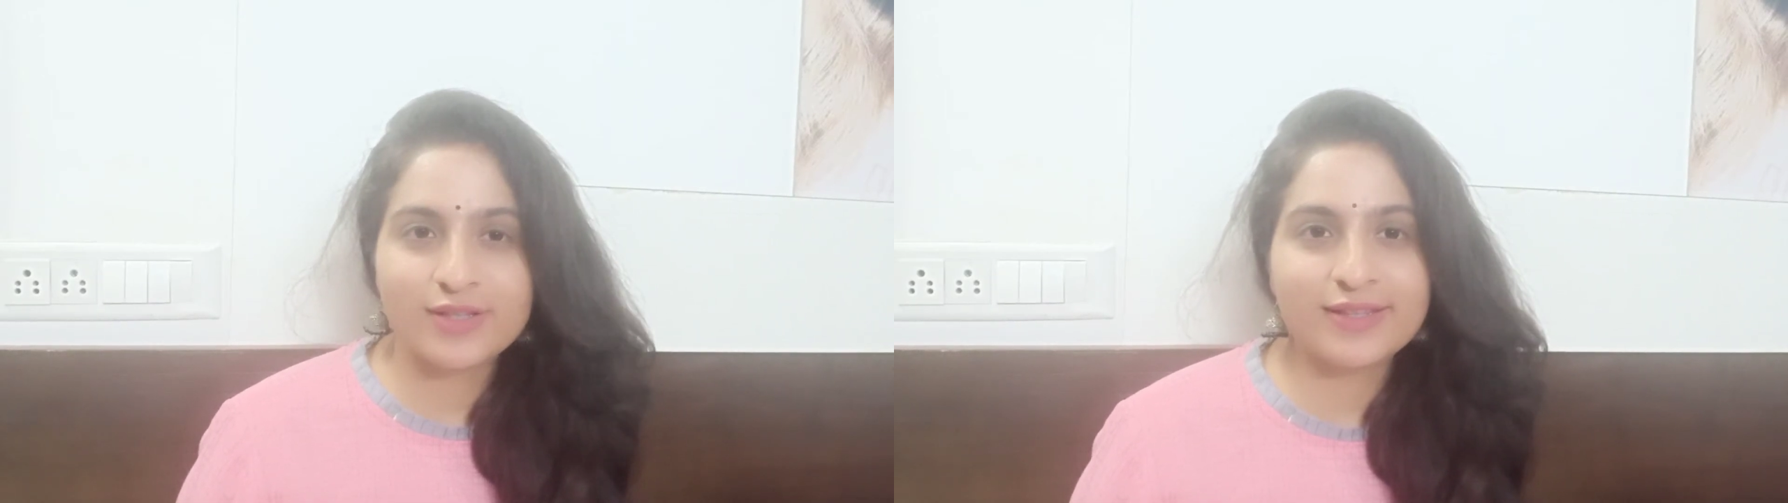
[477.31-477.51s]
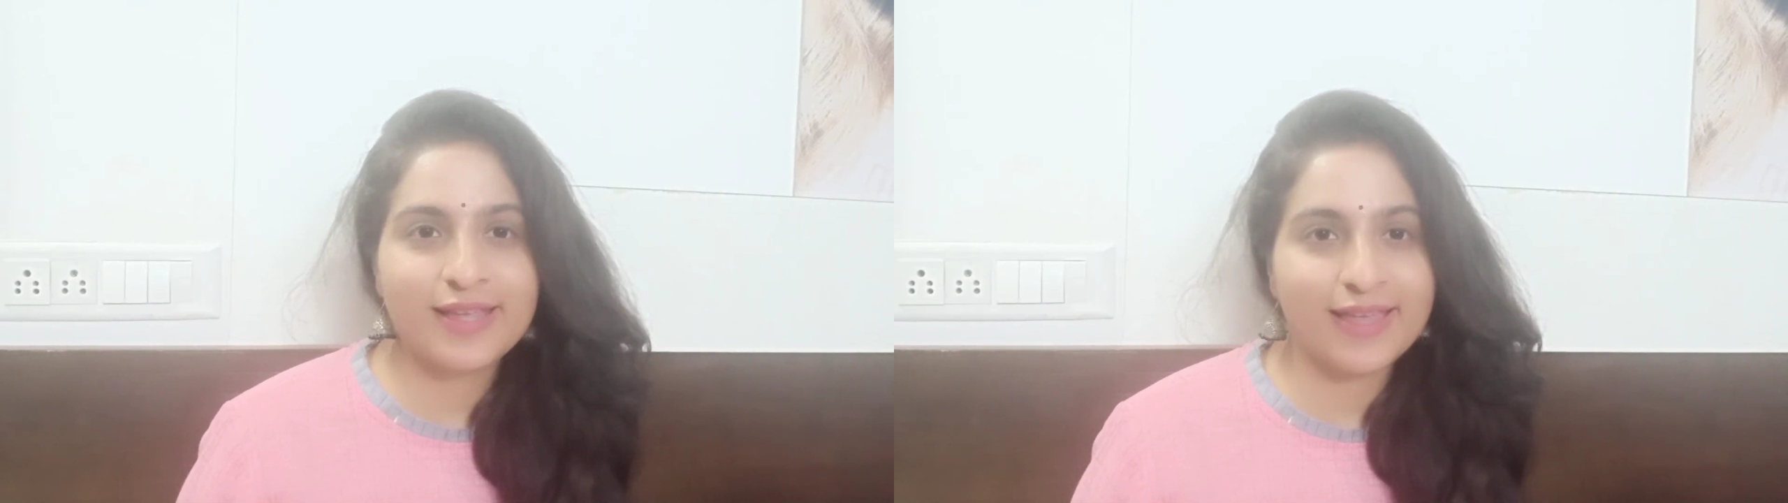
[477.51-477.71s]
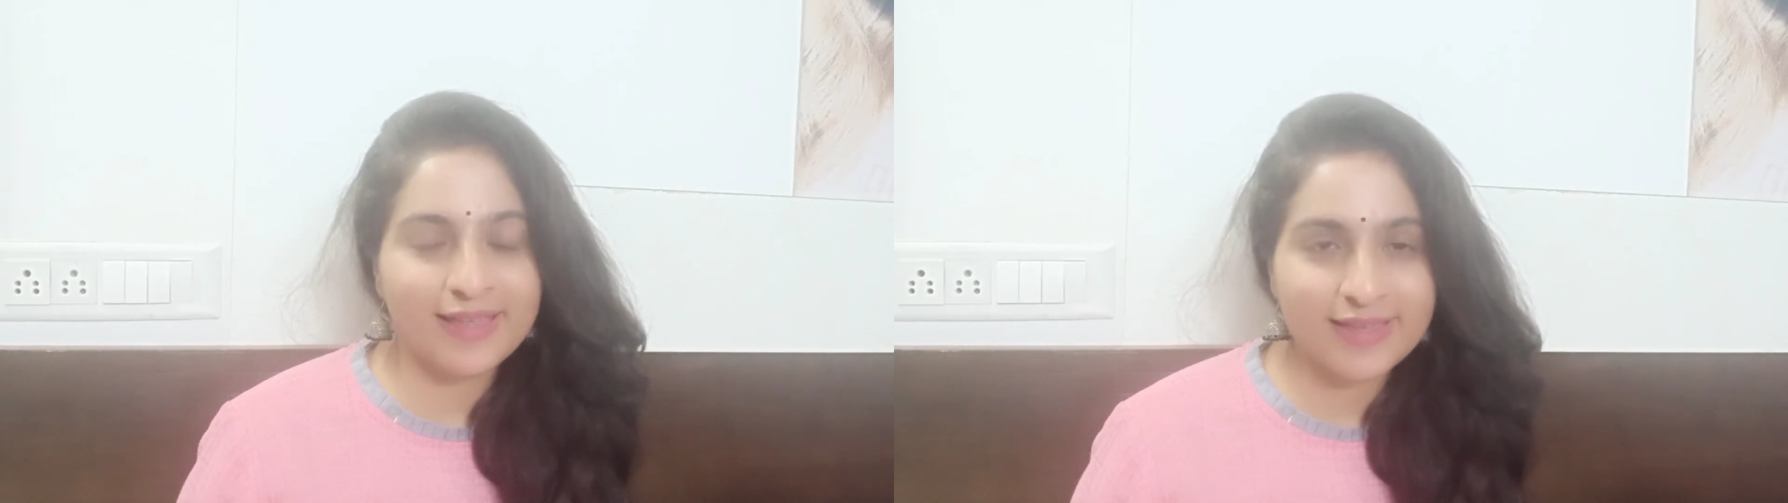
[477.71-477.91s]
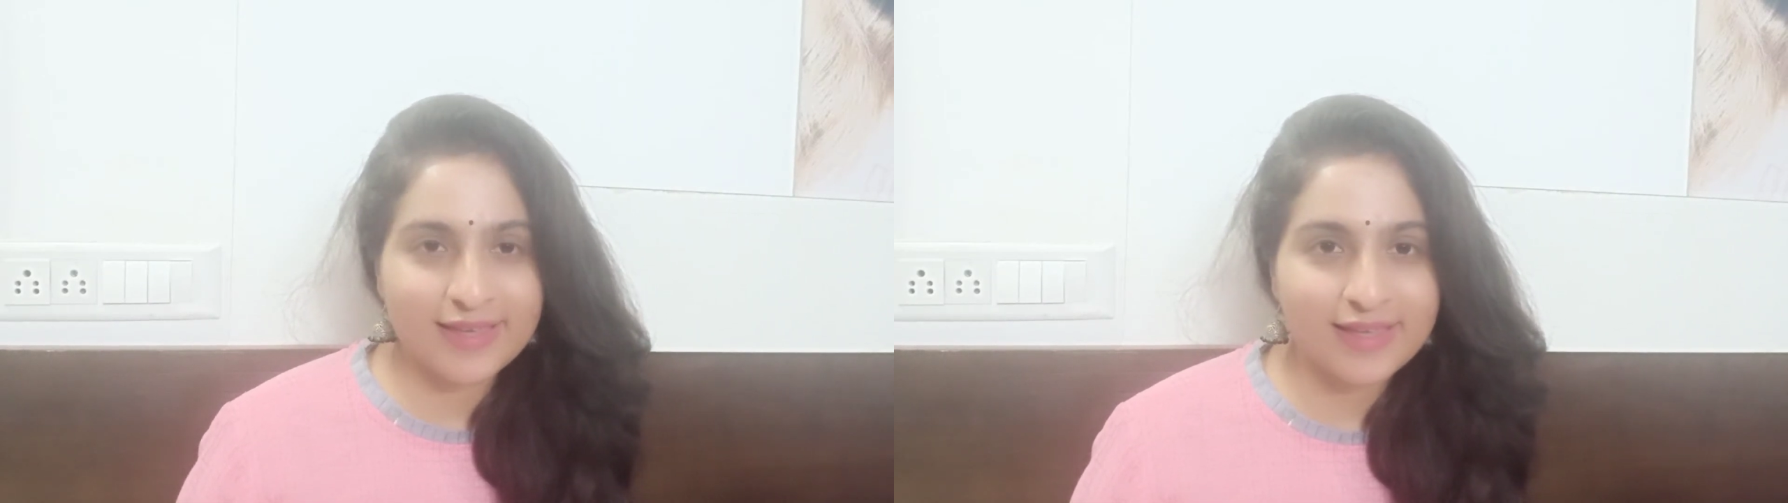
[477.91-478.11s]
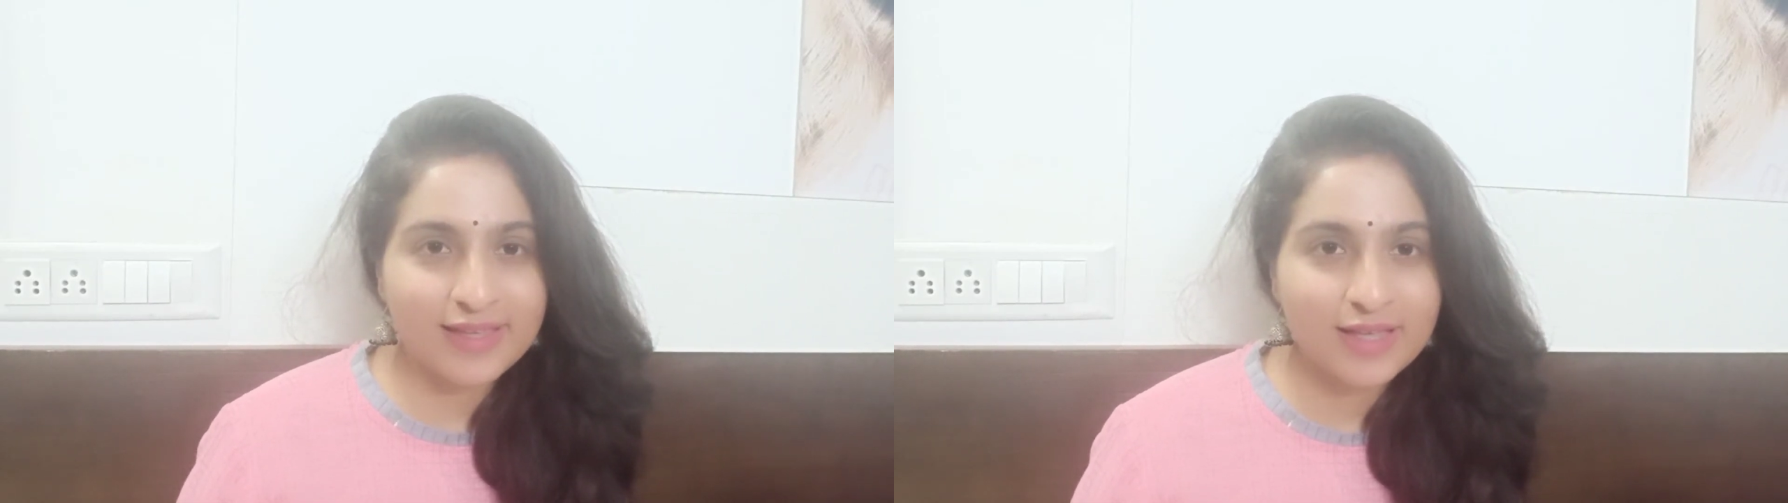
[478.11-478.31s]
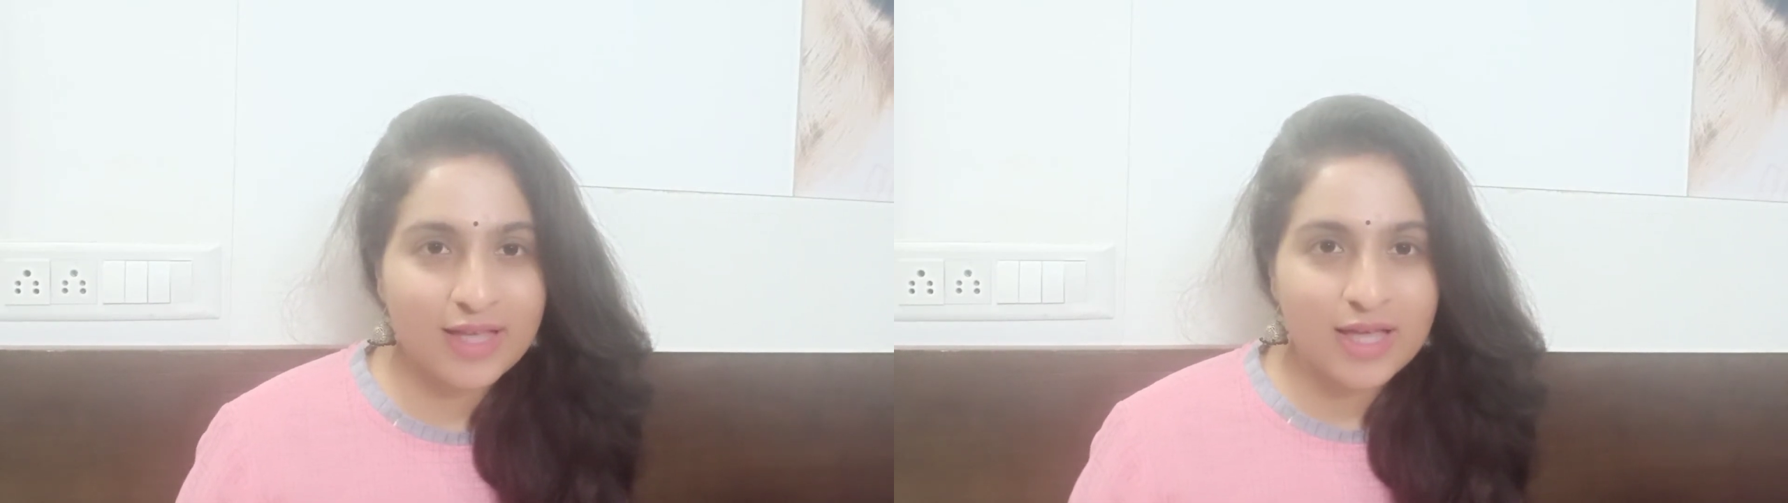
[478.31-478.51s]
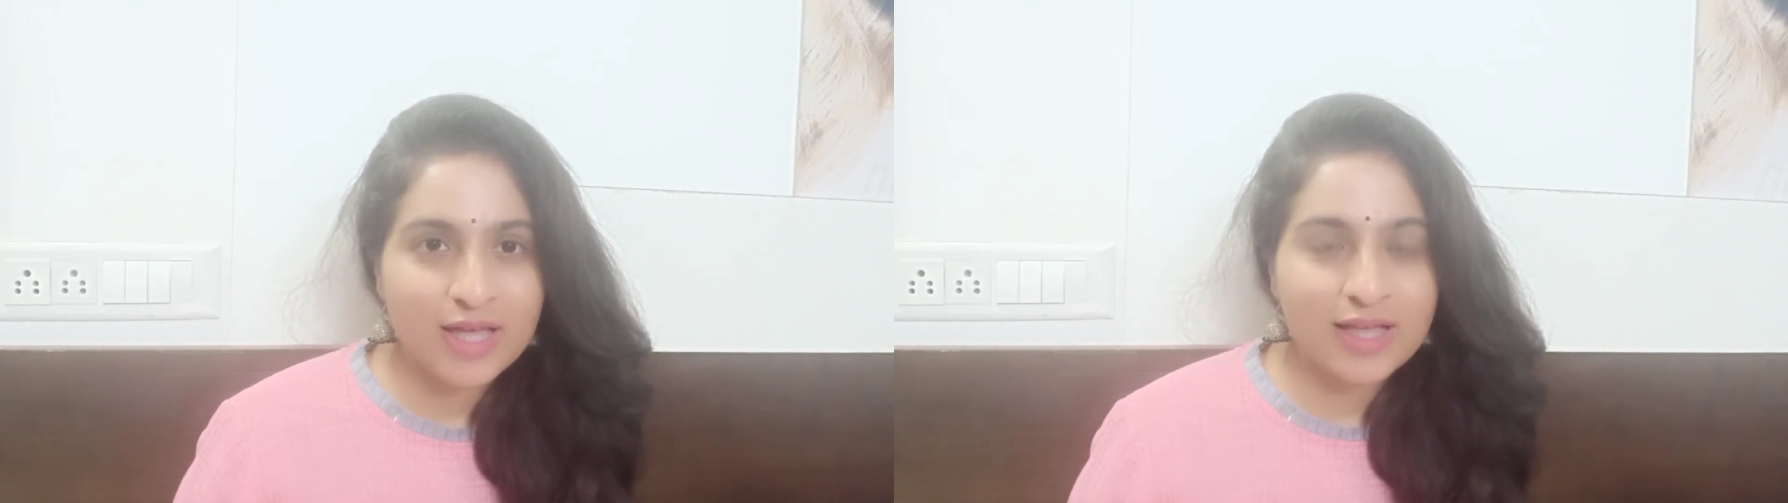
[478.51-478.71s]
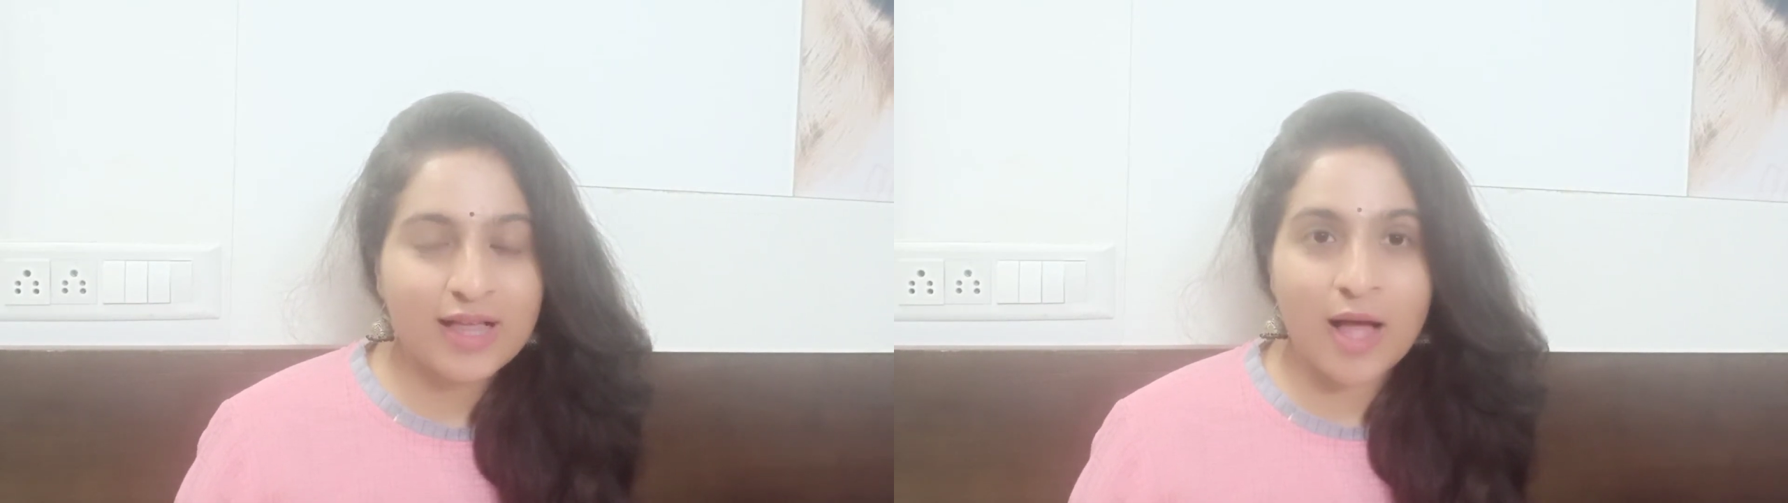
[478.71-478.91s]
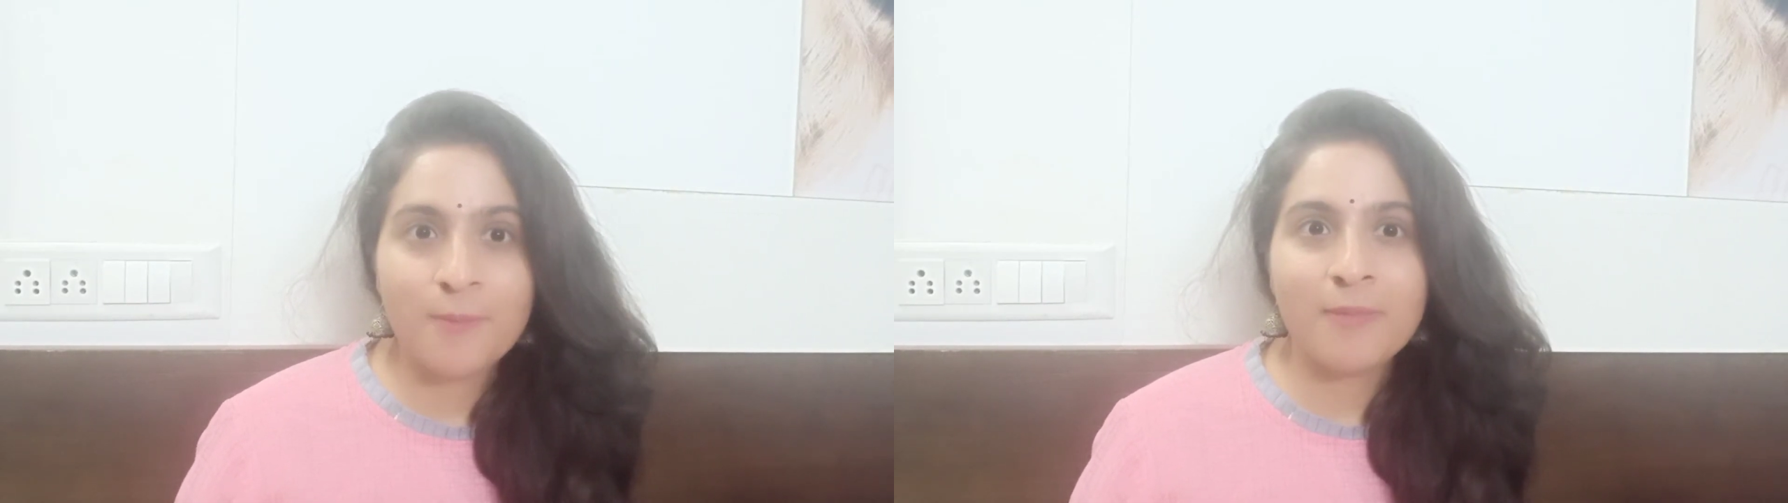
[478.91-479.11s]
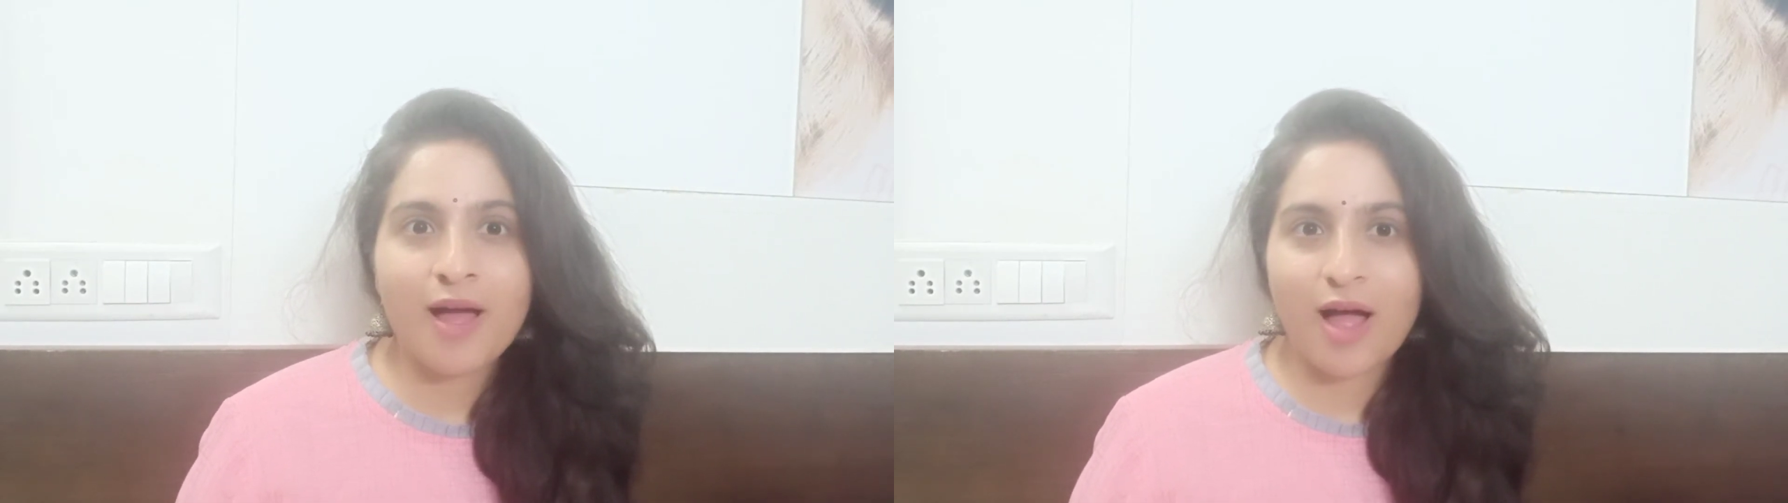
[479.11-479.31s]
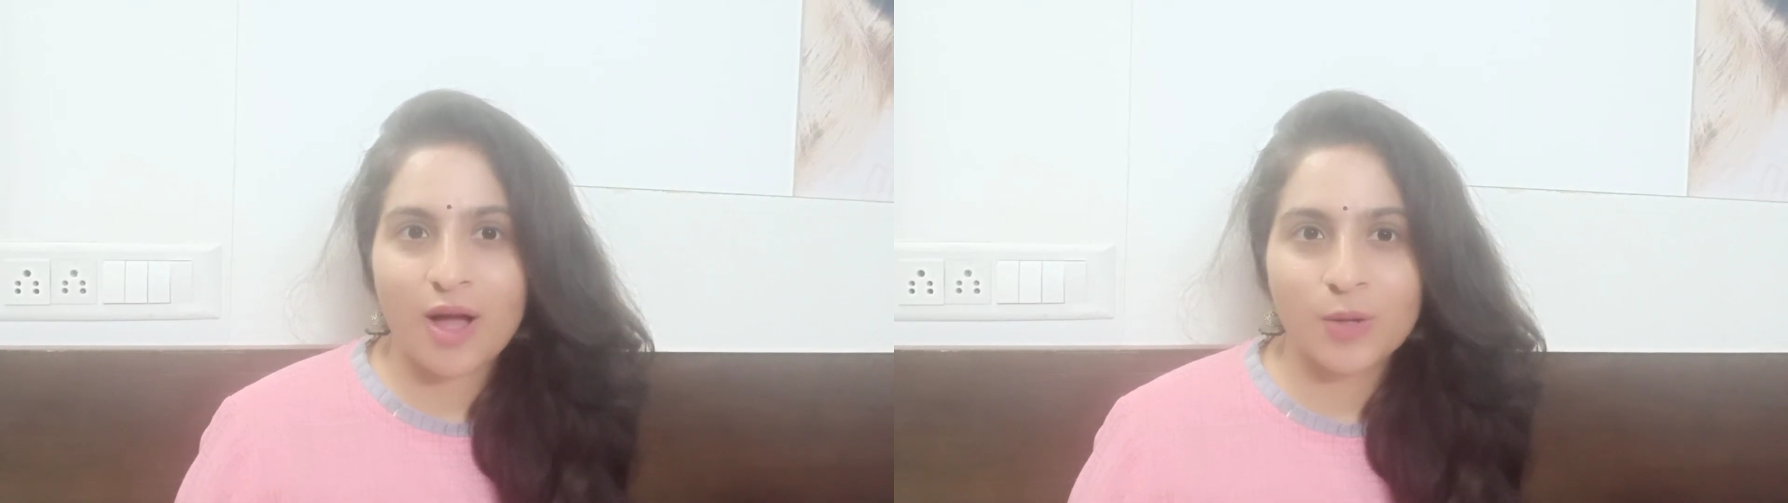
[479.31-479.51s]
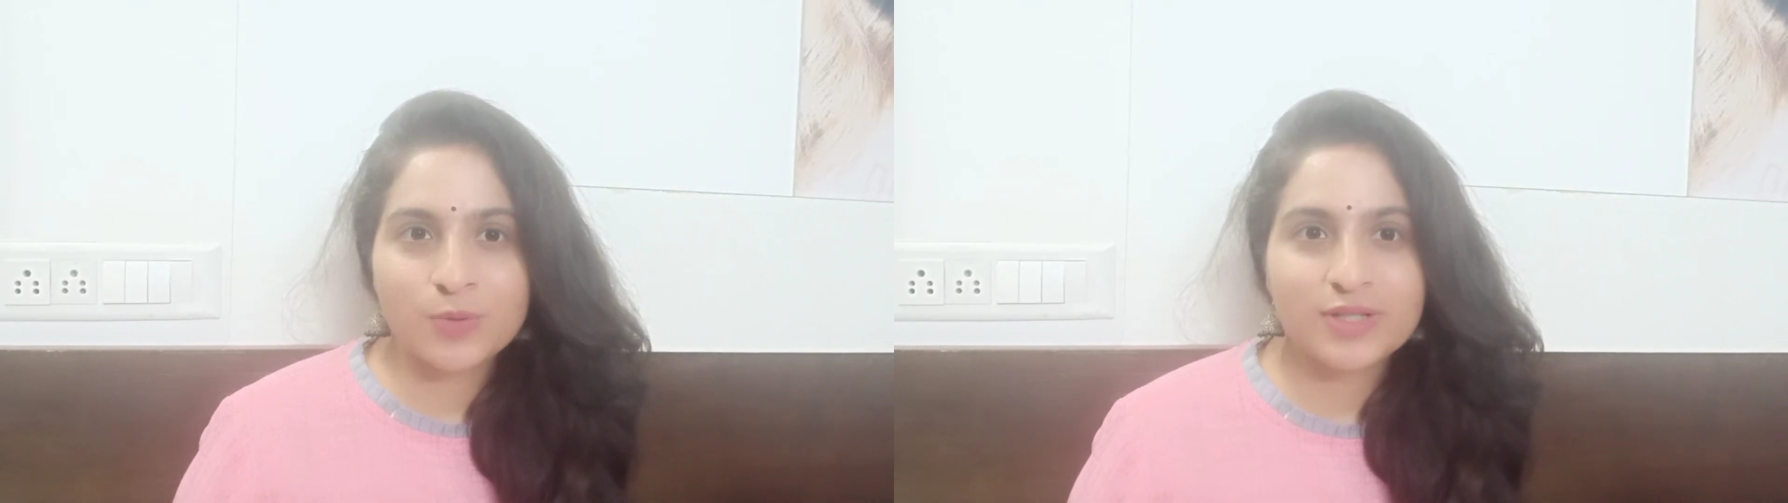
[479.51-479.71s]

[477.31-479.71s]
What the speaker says: thinking come out